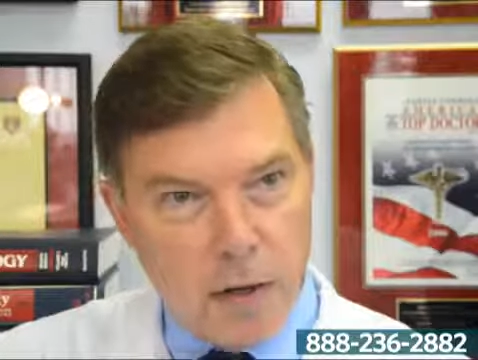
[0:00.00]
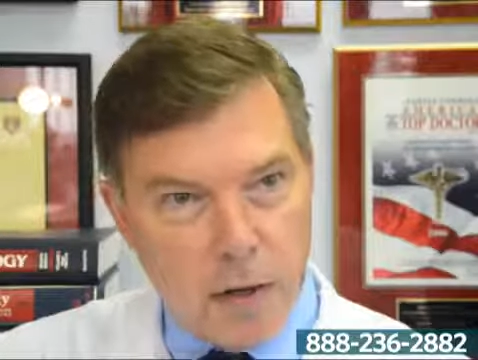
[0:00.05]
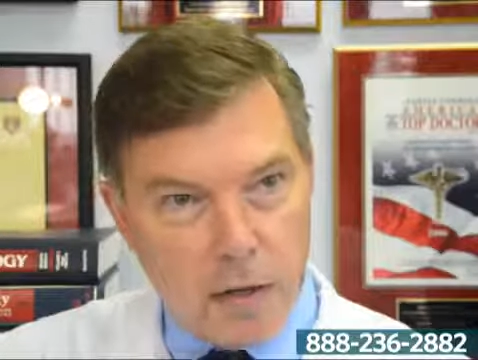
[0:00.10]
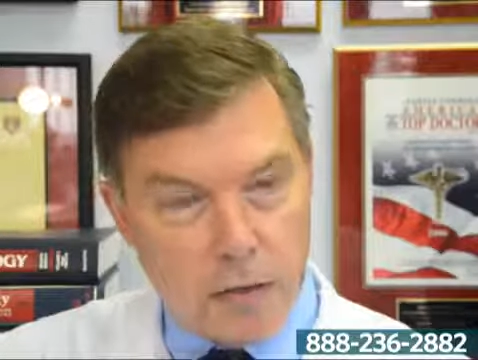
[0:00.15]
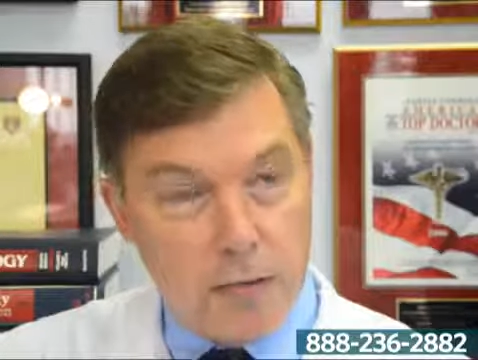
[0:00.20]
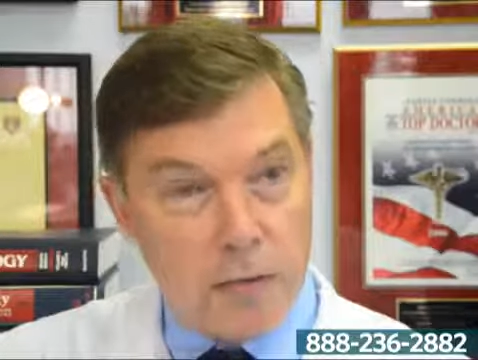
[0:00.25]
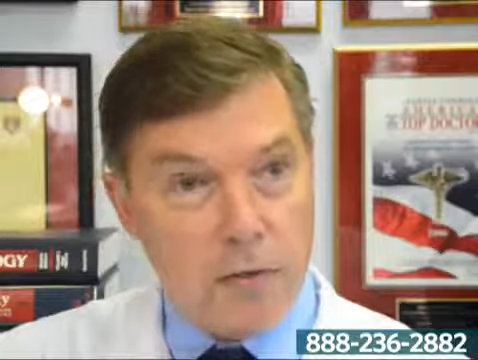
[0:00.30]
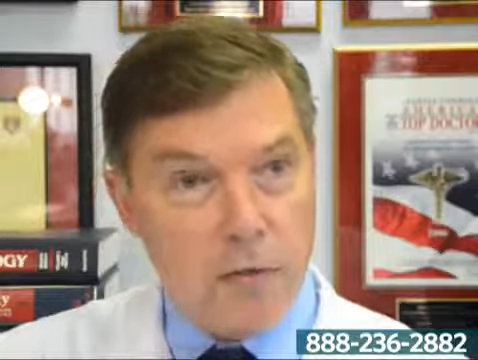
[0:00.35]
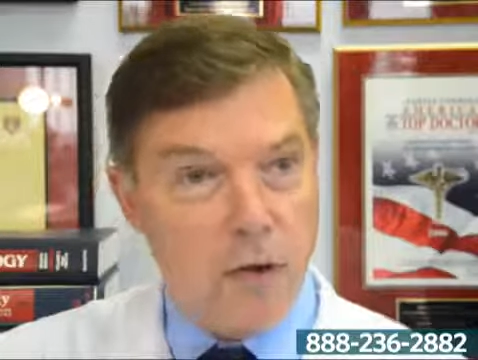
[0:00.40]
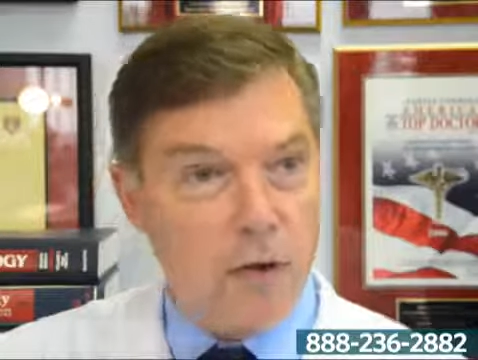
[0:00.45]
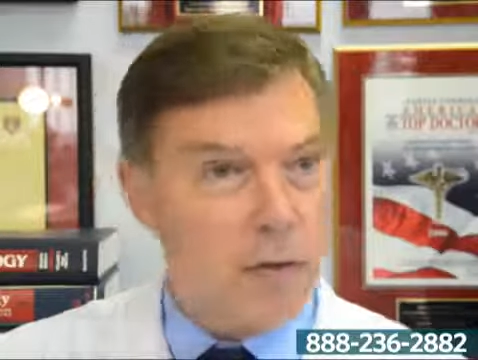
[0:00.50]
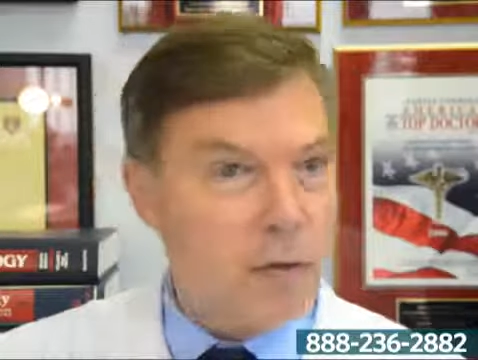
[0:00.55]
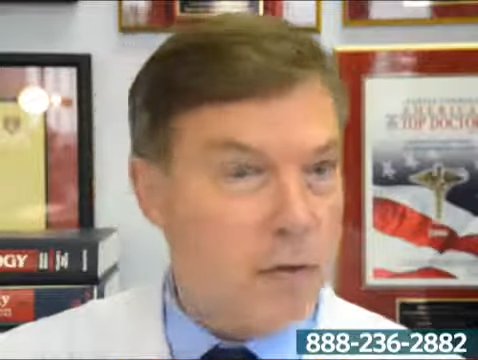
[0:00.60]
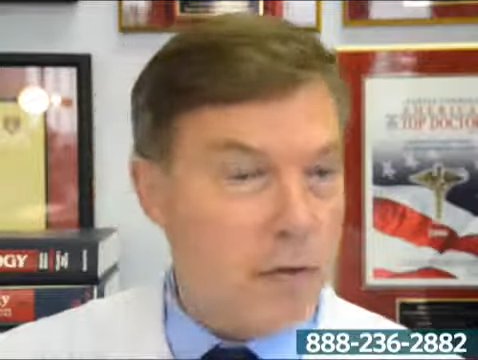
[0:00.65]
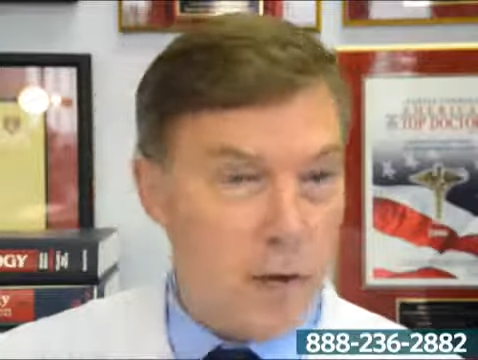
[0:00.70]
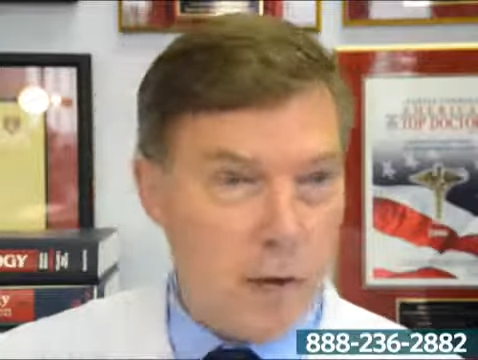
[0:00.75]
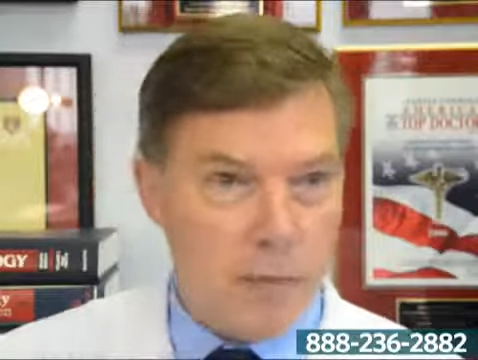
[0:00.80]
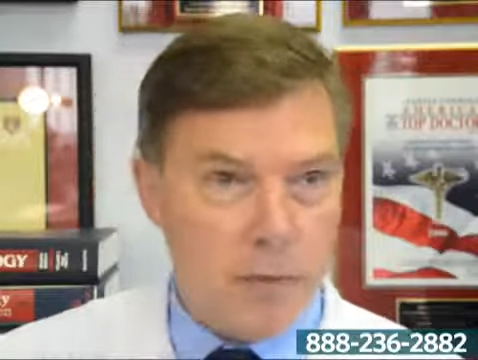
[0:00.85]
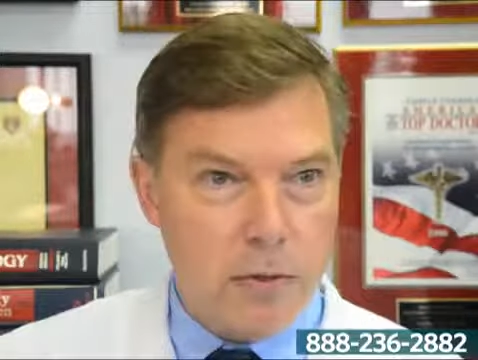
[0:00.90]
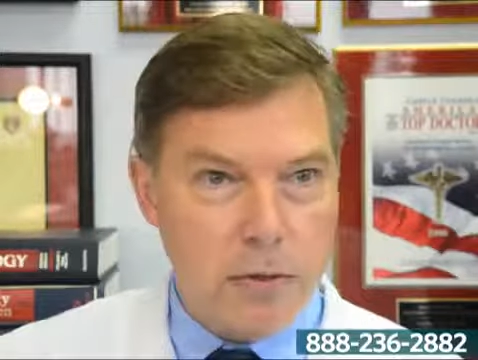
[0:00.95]
oxygen,
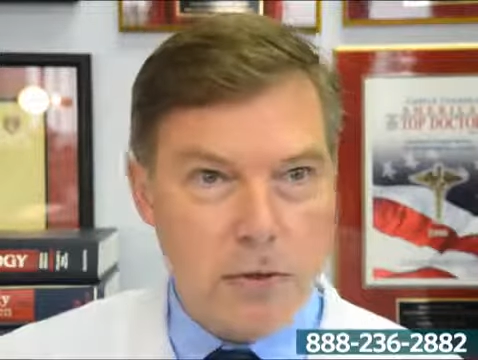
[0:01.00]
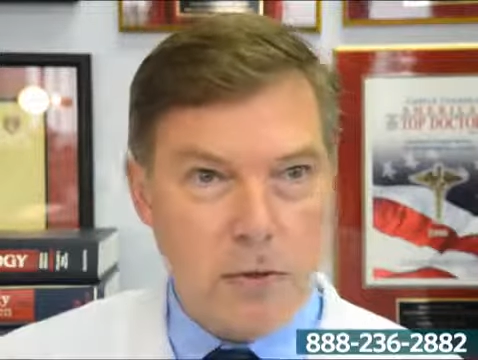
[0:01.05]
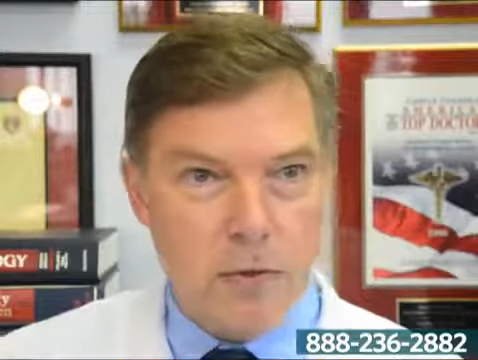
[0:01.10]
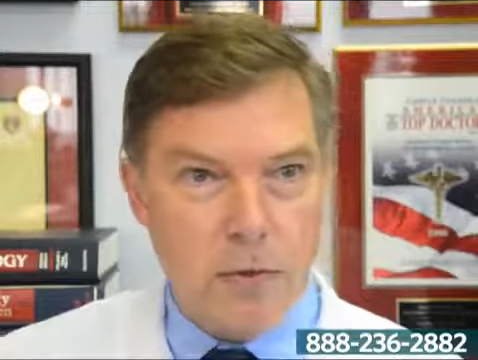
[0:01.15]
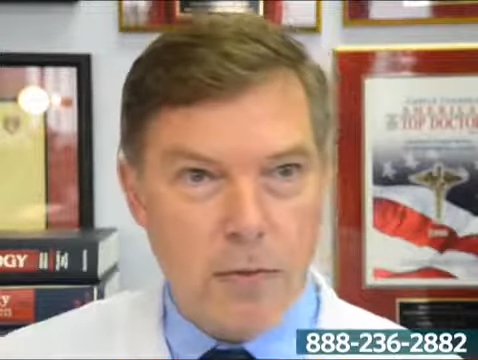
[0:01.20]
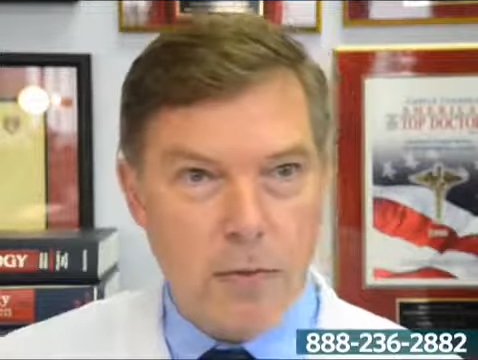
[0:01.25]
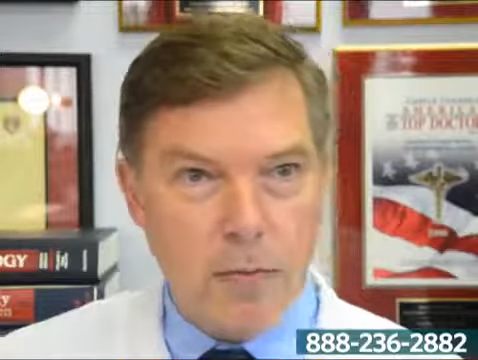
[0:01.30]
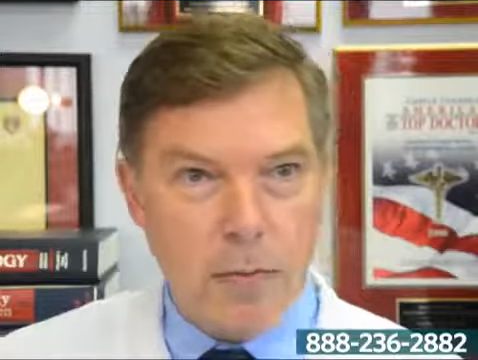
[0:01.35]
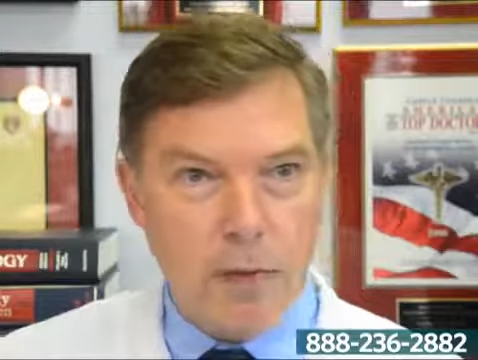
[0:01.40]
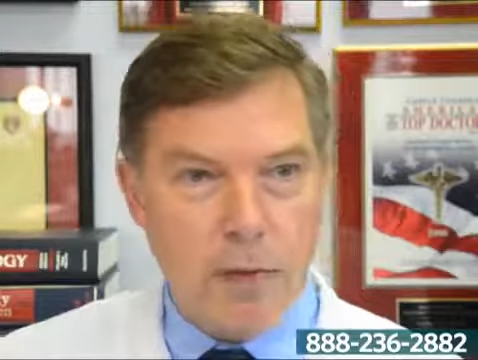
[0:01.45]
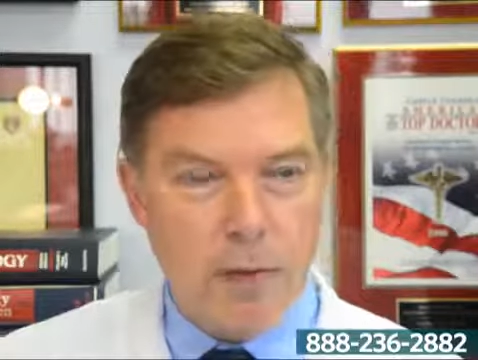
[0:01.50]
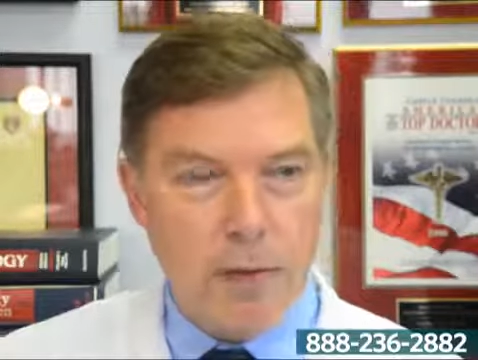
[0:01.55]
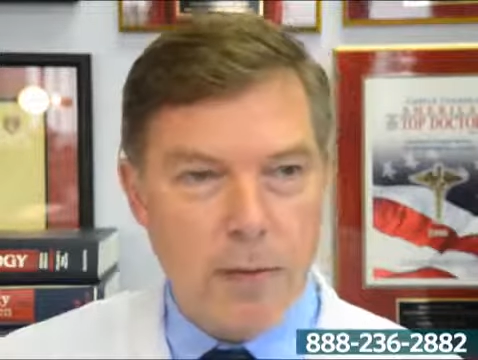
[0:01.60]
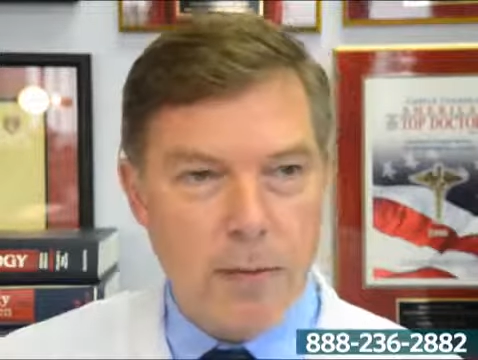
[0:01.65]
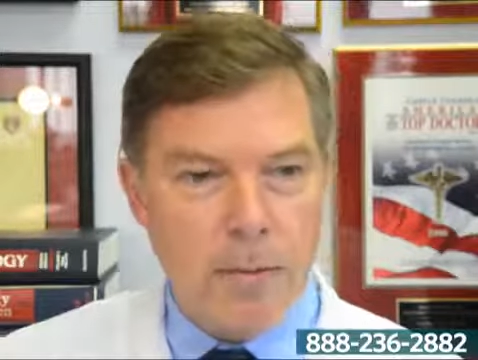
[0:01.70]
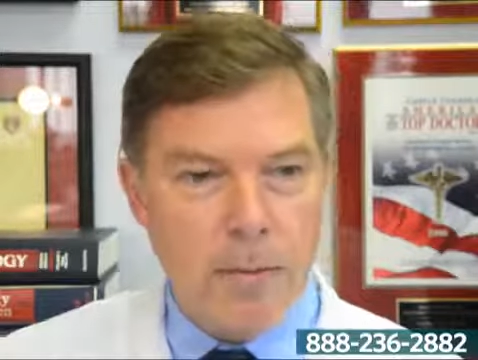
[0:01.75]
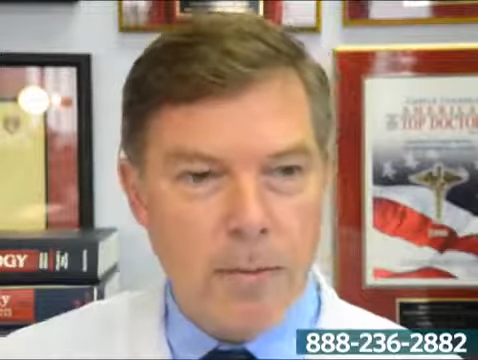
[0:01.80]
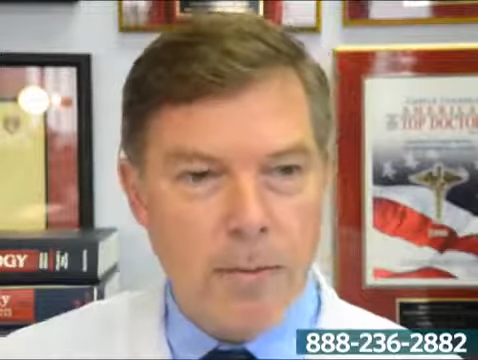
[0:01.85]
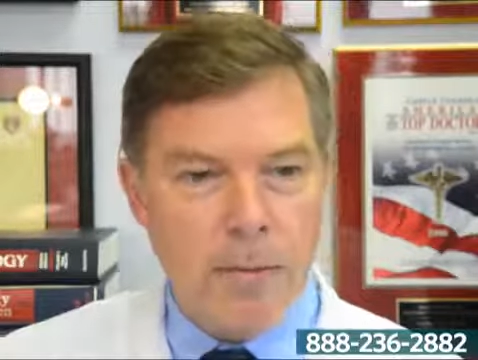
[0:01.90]
temperature, humidity.